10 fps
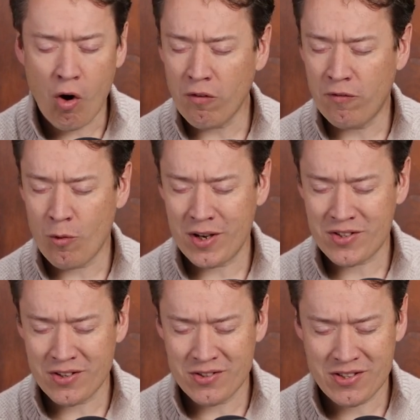all
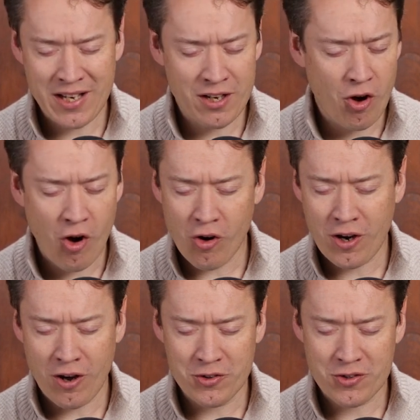voices, in all
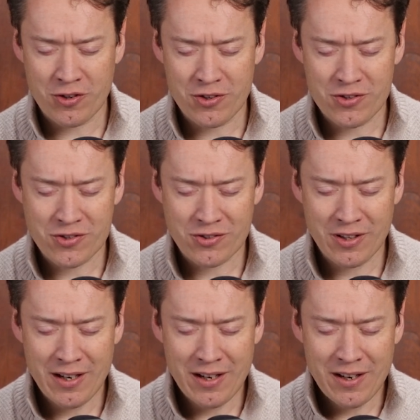cultures.